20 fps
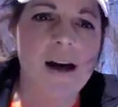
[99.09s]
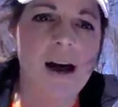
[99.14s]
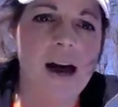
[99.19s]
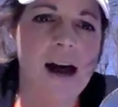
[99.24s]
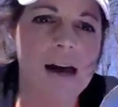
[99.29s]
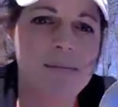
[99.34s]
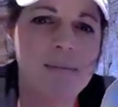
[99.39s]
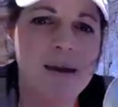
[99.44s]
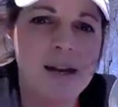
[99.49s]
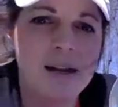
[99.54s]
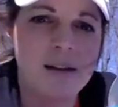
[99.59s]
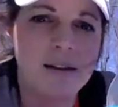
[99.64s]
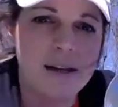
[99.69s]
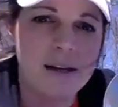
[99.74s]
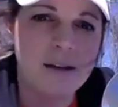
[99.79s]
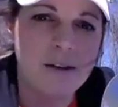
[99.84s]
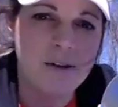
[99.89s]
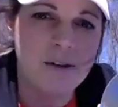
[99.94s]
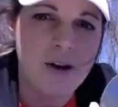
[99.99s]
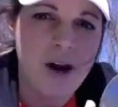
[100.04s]
I made a
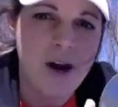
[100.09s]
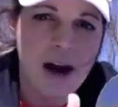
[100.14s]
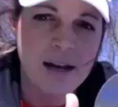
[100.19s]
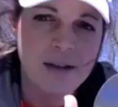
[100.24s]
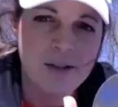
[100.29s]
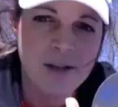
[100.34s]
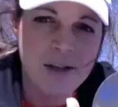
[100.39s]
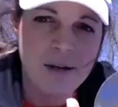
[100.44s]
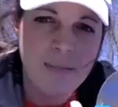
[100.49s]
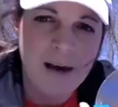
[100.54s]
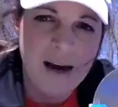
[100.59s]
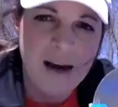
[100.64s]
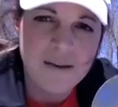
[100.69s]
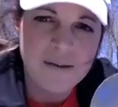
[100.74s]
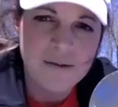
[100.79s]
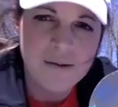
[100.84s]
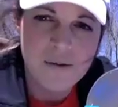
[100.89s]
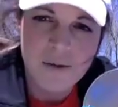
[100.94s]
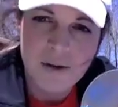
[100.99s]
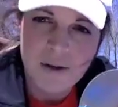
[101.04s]
little notch in
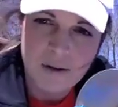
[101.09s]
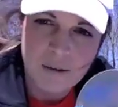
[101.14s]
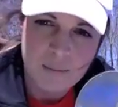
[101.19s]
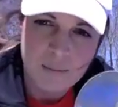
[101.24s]
mine so that the